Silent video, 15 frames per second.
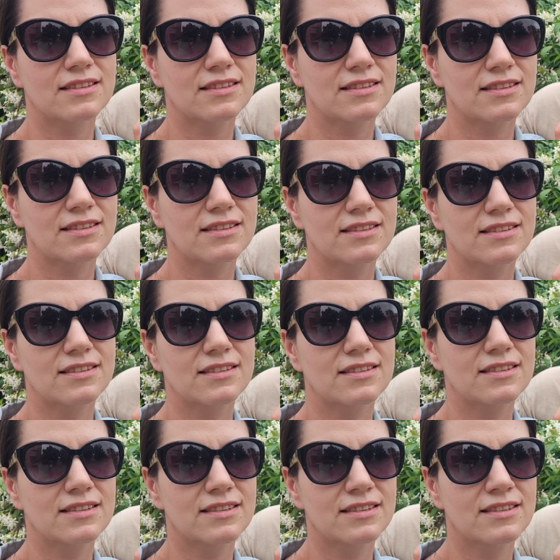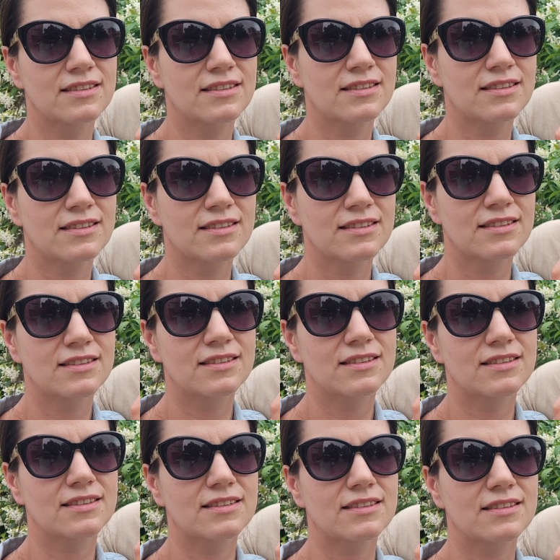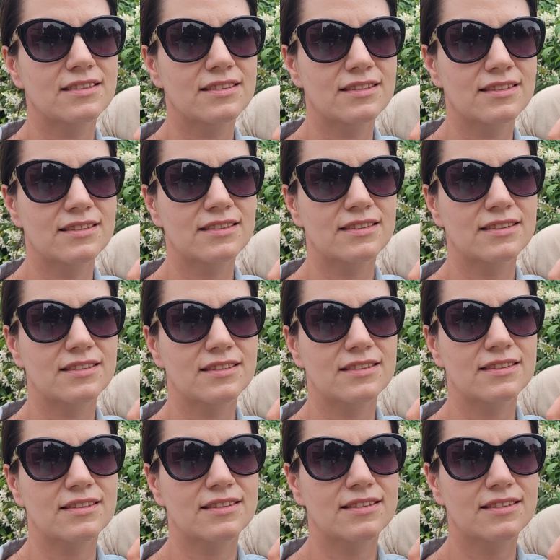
(silent)